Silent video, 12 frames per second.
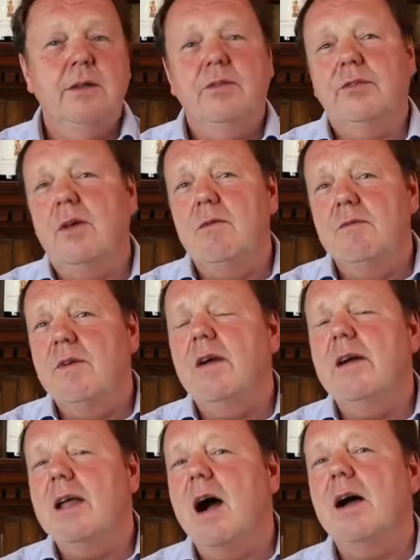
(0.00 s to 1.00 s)
So
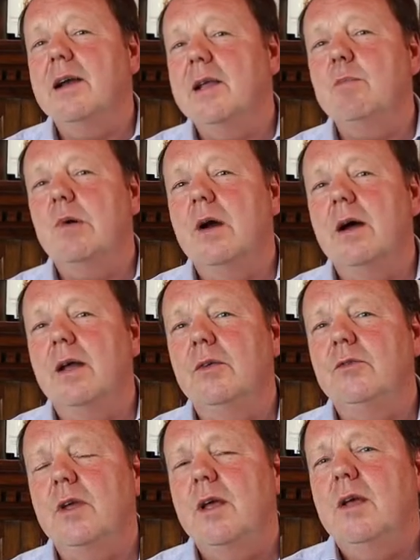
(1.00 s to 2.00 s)
very highly
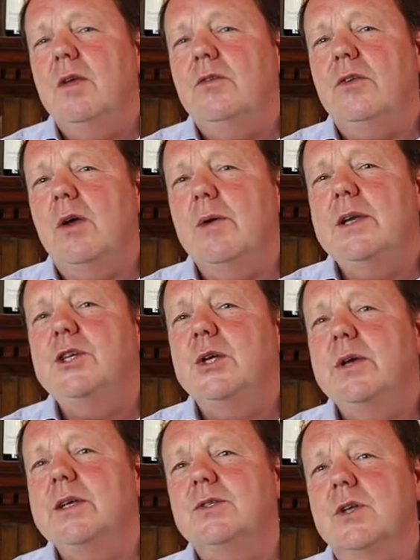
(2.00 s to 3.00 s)
prized. So in
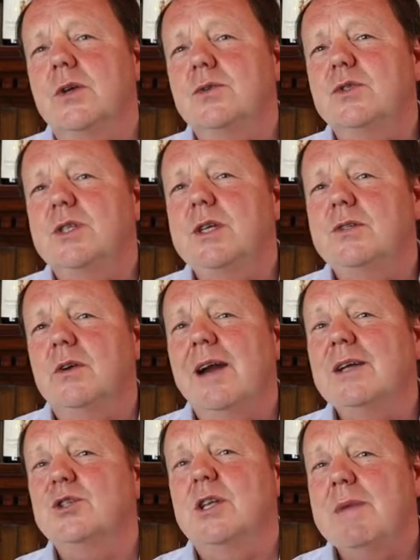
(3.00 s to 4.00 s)
doing so, Caesar
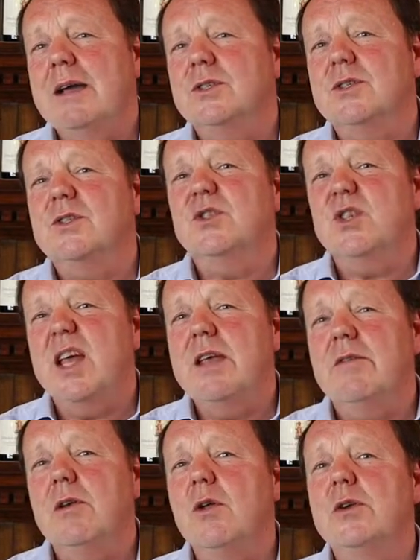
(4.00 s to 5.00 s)
actually managed to
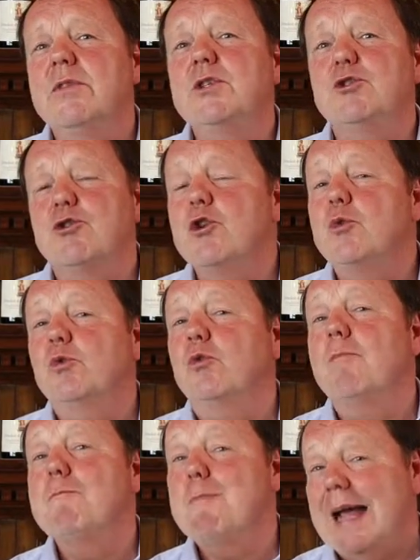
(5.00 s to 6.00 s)
save a lot of his troops
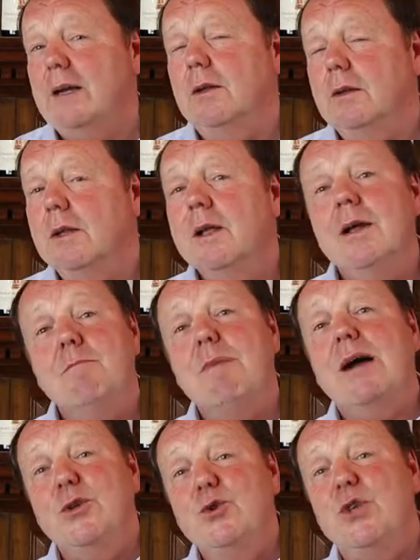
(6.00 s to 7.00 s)
from battle
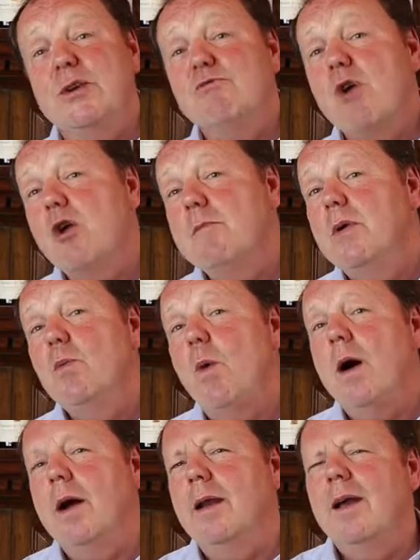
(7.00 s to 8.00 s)
by using Roman
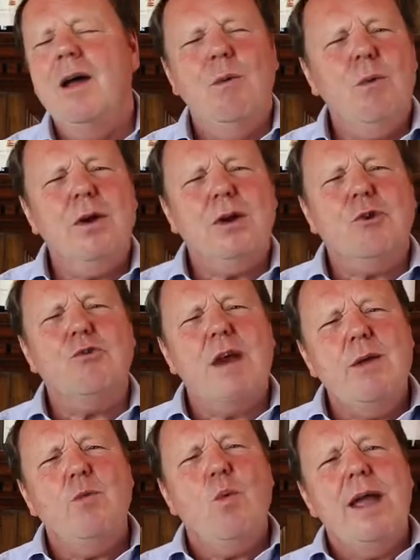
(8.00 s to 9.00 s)
wine. What a
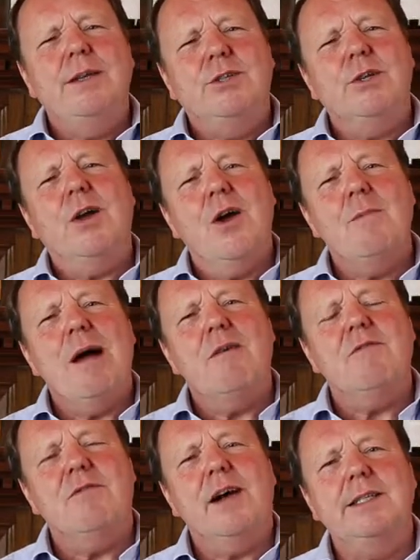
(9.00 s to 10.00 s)
great way to go
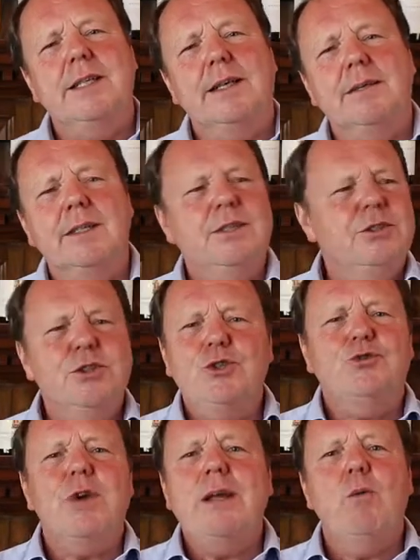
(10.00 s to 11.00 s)
about fighting. Just
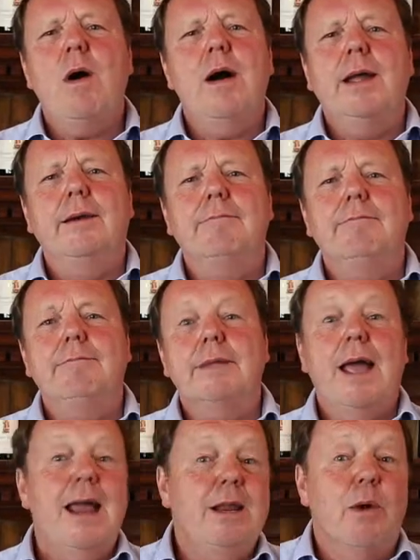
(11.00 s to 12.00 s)
drink wine.
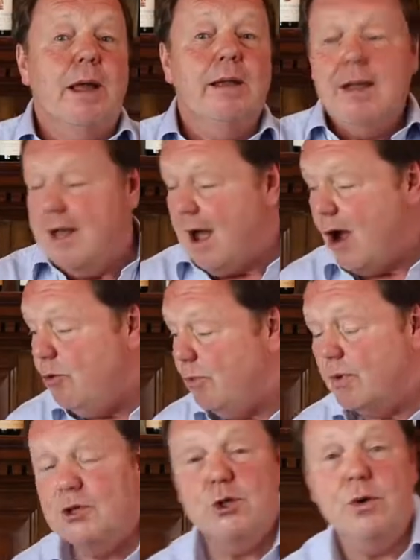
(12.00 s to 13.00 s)
Anyway, I hope
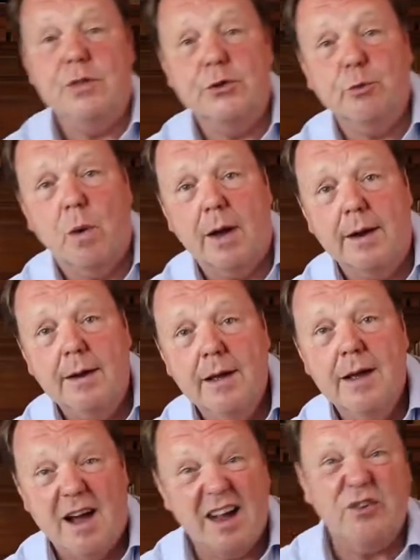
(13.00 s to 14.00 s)
you enjoy this wine.
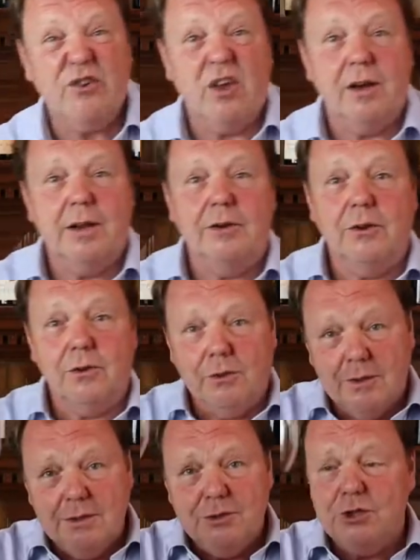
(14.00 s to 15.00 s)
I certainly do.
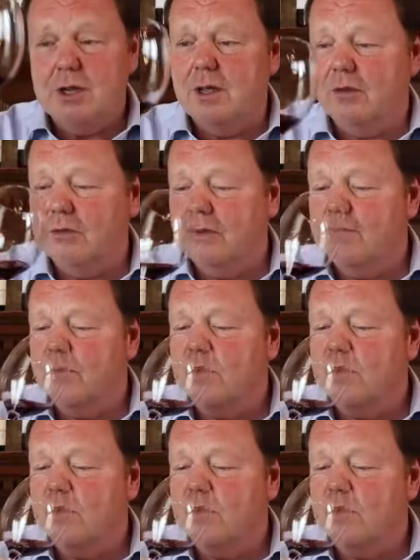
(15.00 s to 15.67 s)
Cheers.